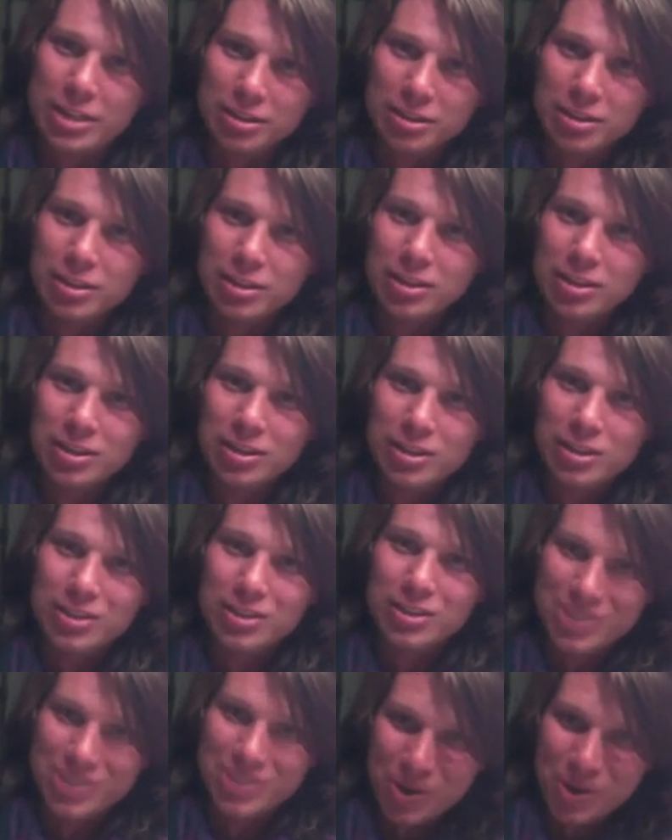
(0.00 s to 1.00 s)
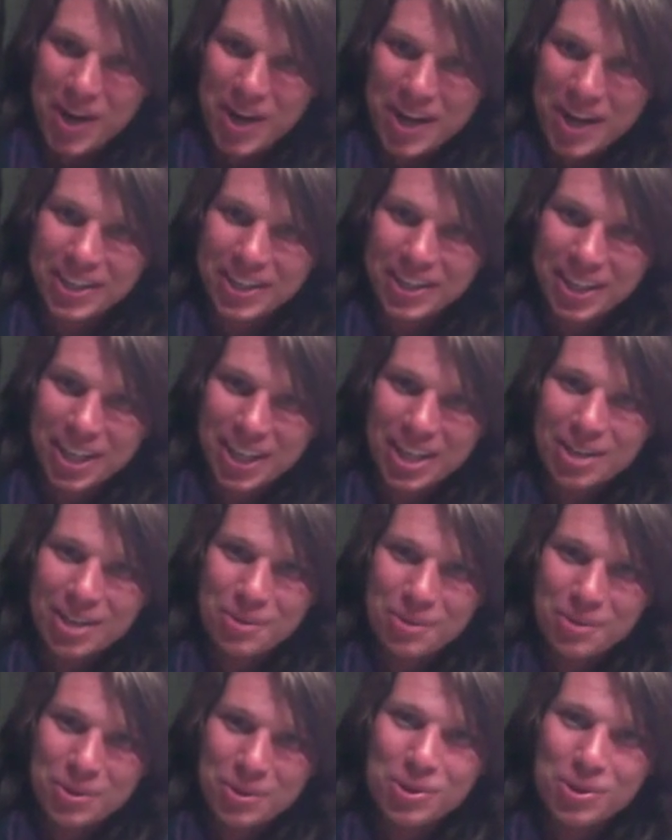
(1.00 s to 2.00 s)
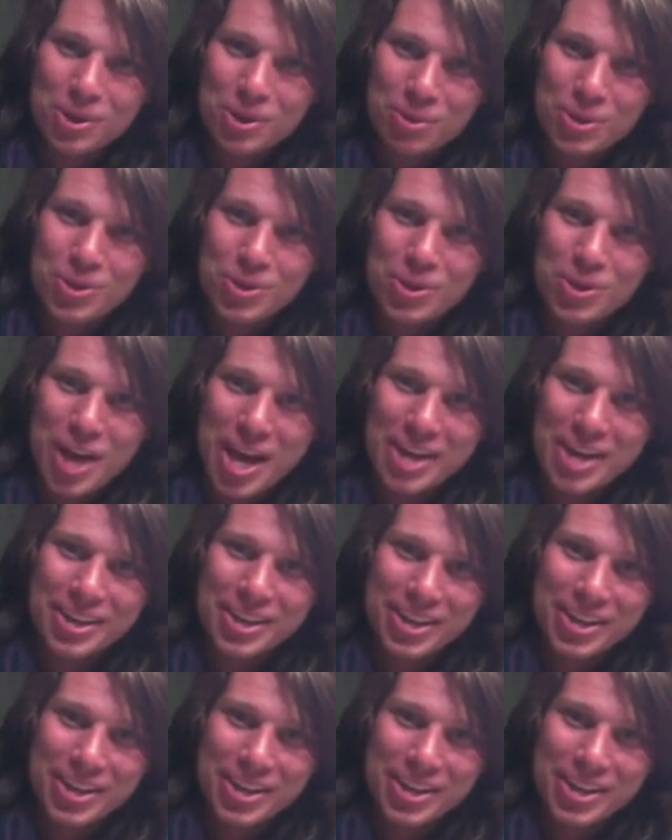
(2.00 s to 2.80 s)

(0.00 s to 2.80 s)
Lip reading: Is that okay with you? Can we do that?